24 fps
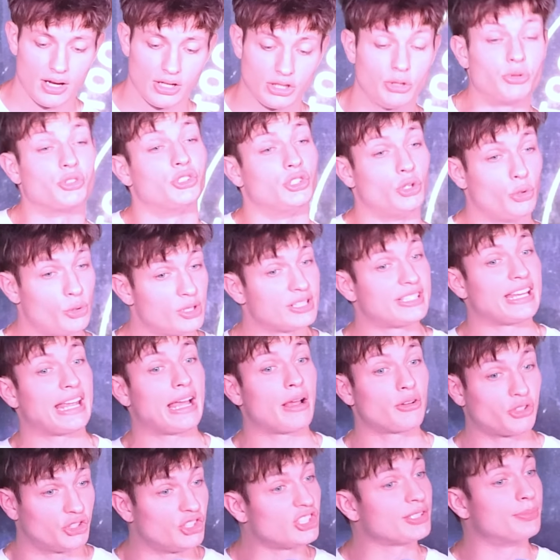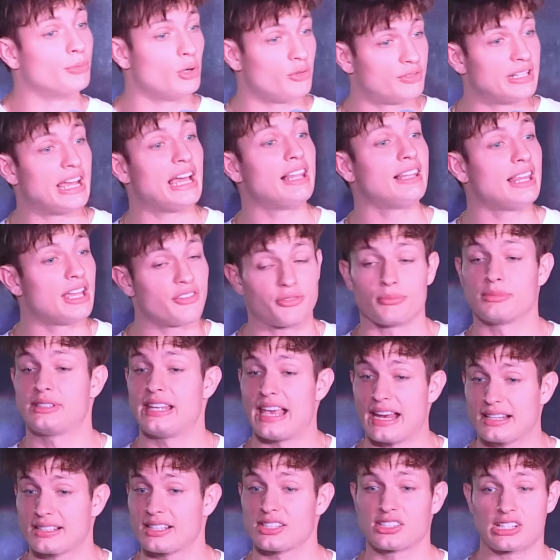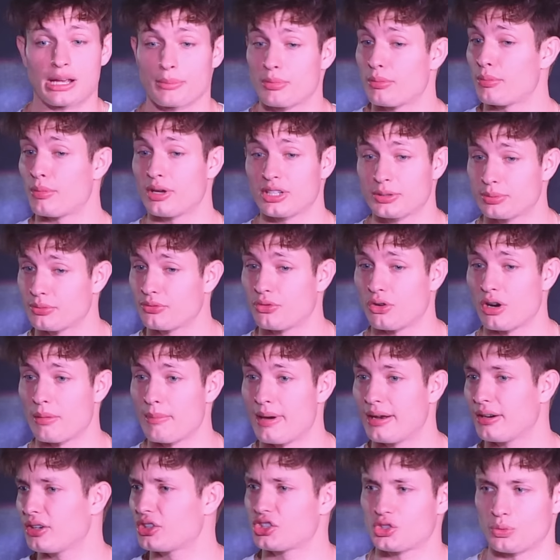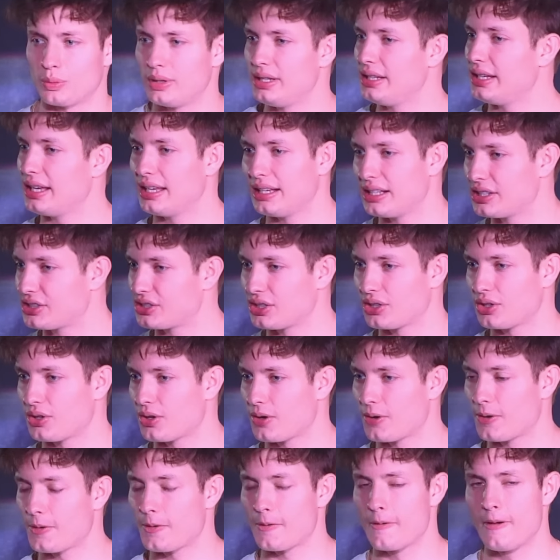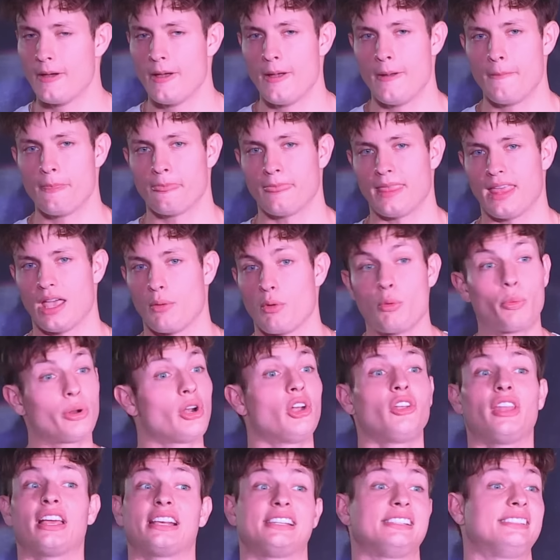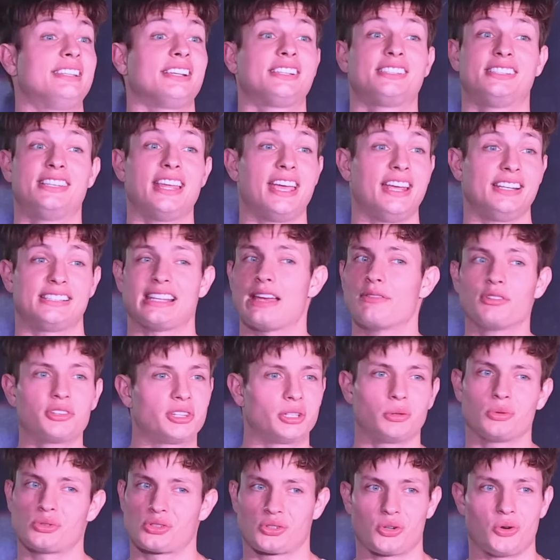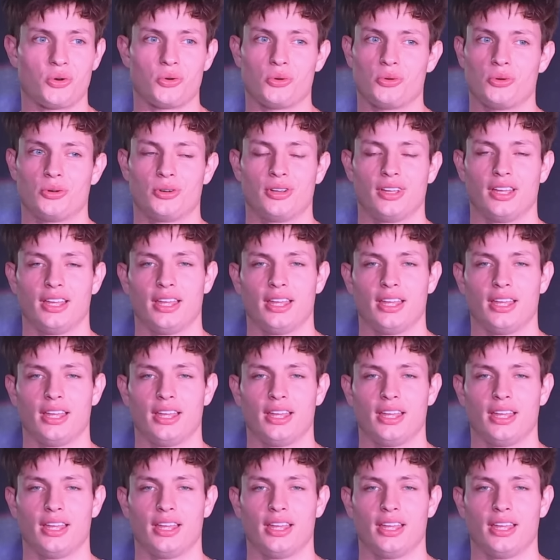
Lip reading: She was new to town. She just moved to LA from Texas a couple months before I met her, sweet, innocent girl. And we went on like 6 dates. Everything was cool.